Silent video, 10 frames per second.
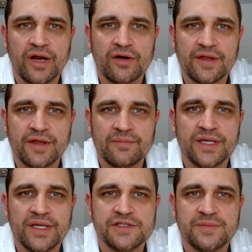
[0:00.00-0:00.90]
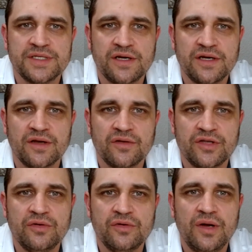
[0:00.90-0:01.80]
that places material.
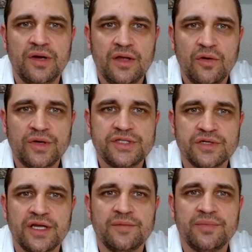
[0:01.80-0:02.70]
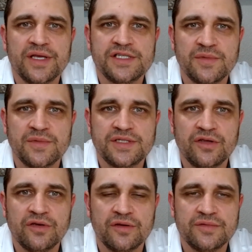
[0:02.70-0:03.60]
Once you're done placing material,
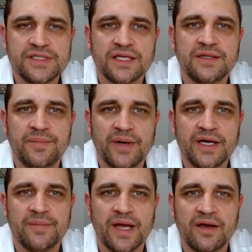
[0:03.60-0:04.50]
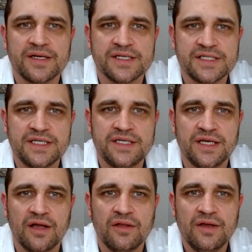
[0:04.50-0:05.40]
you can stick the bucket back on a
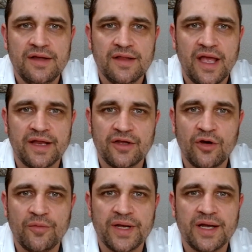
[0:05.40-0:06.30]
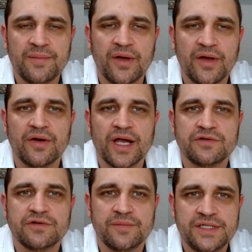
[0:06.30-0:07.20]
CTL and go pick up all your extra
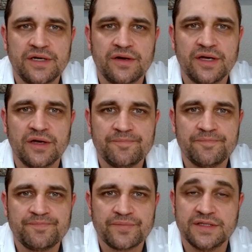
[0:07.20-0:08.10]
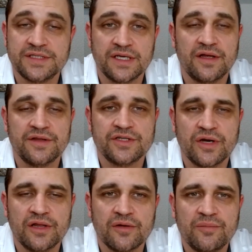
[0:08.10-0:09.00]
material and then stick it on the
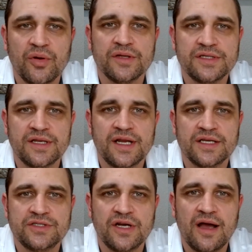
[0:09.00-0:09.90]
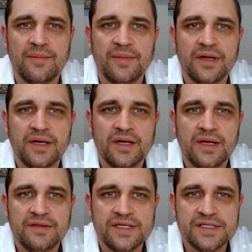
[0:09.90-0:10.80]
trailer and pull it to the next job.
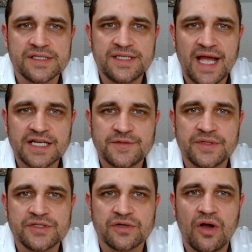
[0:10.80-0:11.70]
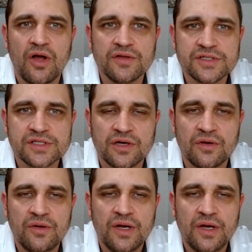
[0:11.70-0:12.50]
These attachments are also